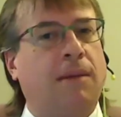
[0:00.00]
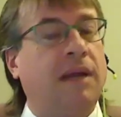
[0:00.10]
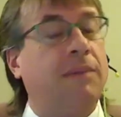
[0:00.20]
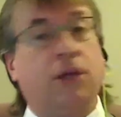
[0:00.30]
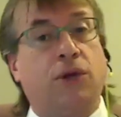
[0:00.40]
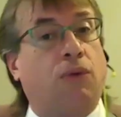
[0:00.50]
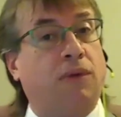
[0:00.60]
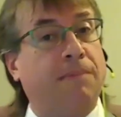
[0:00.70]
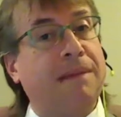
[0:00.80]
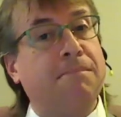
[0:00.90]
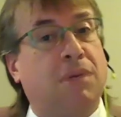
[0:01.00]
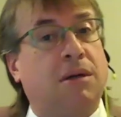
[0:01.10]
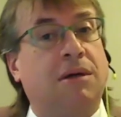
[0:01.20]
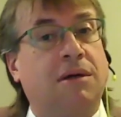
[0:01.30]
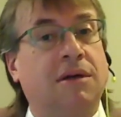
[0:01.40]
Maybe you don't
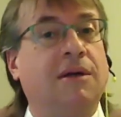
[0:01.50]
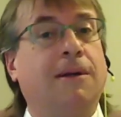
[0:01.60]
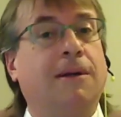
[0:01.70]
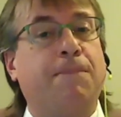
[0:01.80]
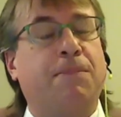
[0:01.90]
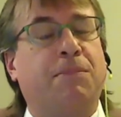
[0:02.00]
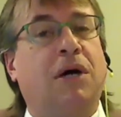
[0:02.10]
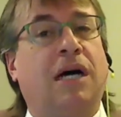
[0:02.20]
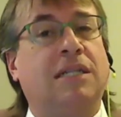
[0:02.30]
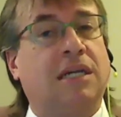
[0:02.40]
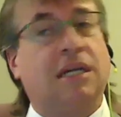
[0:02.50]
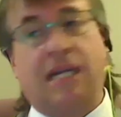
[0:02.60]
remember, but